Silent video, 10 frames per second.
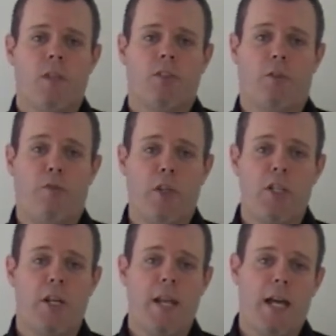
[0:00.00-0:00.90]
So fill
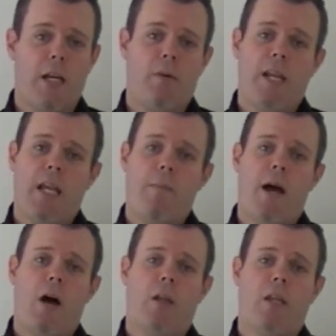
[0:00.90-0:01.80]
in your name and
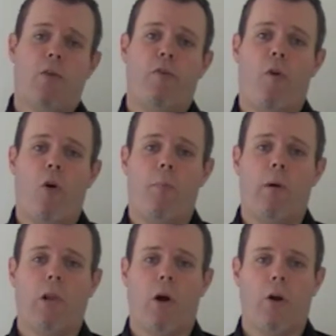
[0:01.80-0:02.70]
email in the form
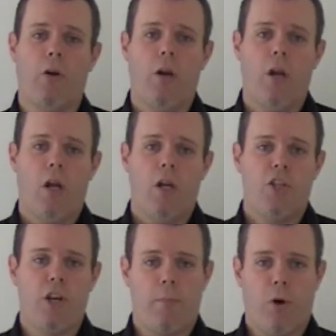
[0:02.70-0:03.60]
below.
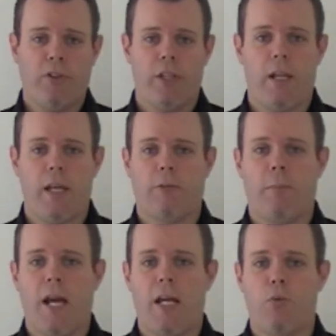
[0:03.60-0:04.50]
Jump on to the
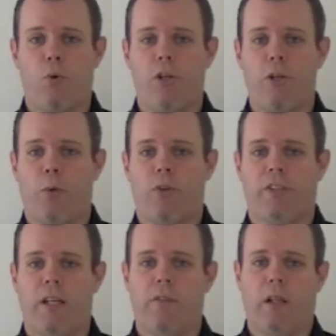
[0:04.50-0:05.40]
next page where you'll
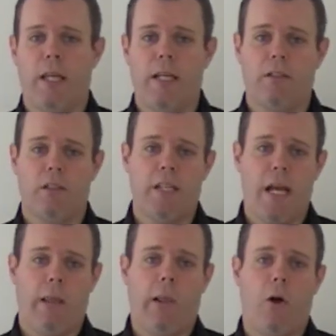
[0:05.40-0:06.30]
receive the link to
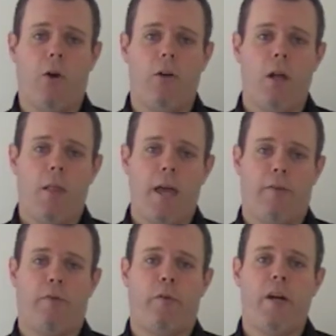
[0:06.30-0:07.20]
download
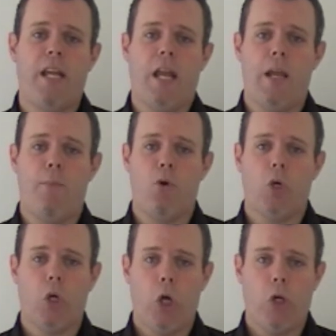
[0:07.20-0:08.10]
that free
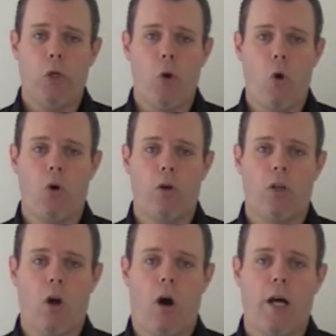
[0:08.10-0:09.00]
ebook,
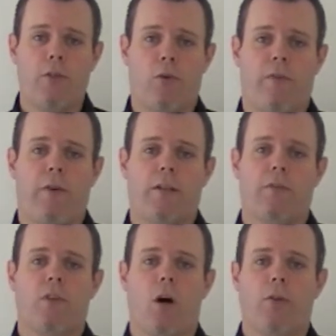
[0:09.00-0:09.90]
Your Guide to
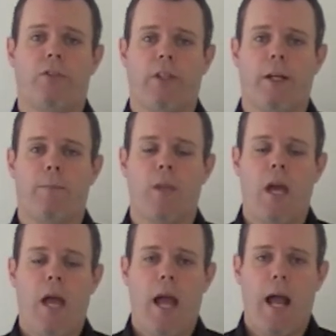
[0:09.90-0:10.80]
Effective Goal Setting,
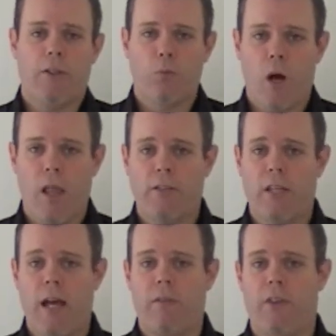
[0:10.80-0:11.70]
as well as
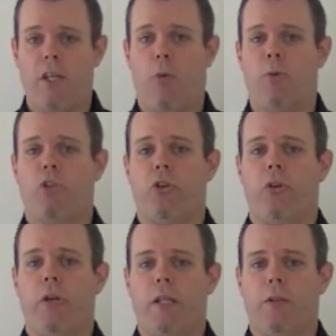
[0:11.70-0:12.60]
have the
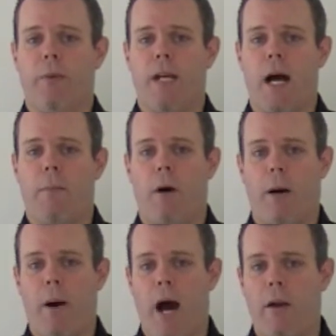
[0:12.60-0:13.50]
opportunity to become
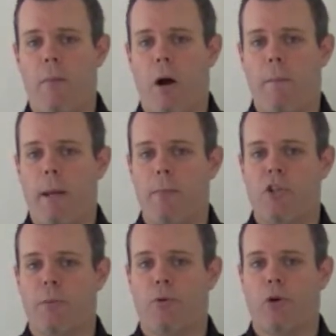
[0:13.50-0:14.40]
a part of my
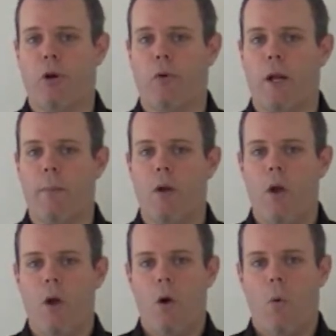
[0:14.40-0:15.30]
membership program,
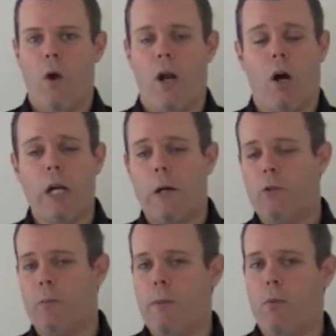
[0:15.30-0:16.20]
where I'll go
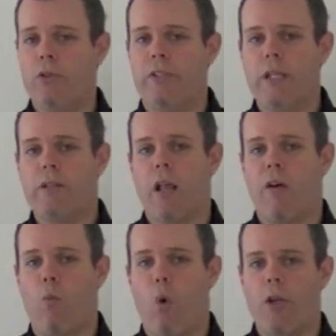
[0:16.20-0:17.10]
into a bit more detail
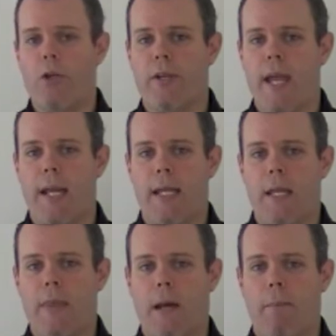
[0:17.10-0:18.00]
of what you'll get
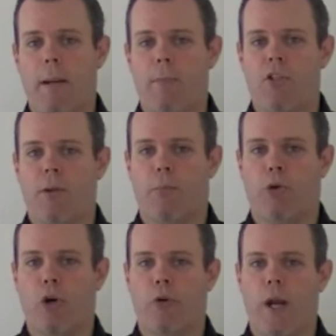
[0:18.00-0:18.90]
in that membership
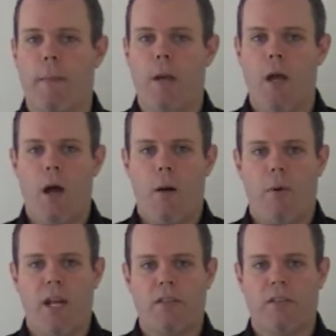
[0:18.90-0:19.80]
program.
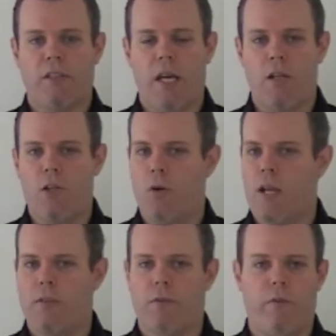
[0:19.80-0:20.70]
But as I said, you'll
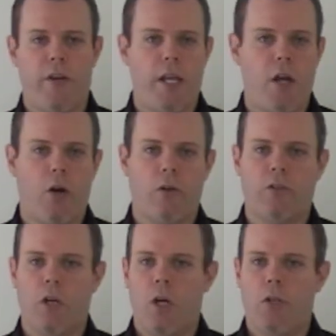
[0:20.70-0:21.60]
get some
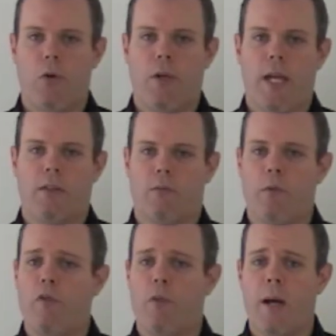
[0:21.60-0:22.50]
videos, you'll get some
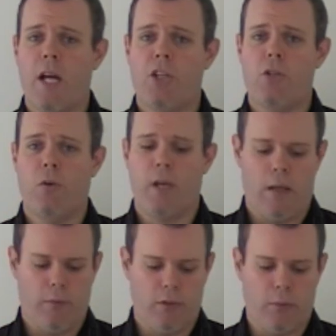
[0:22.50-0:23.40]
information, you'll
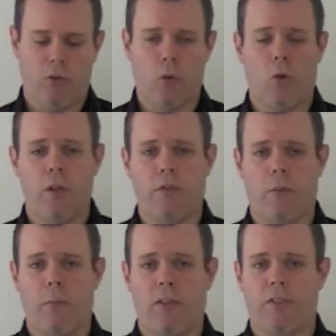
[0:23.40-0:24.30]
get some stories
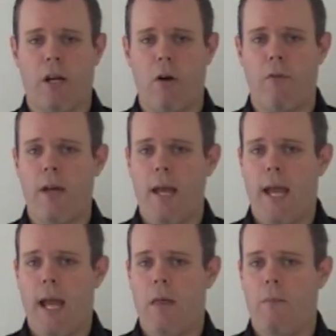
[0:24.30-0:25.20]
from myself
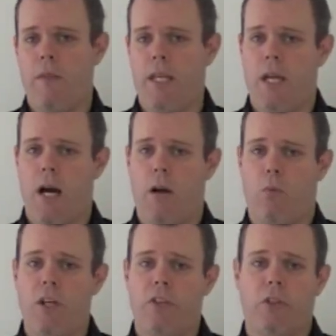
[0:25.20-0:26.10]
and the
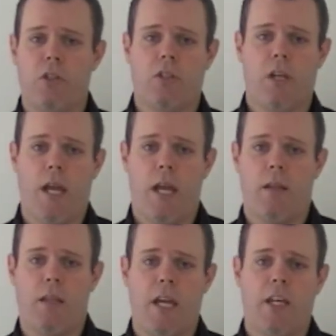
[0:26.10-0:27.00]
research and the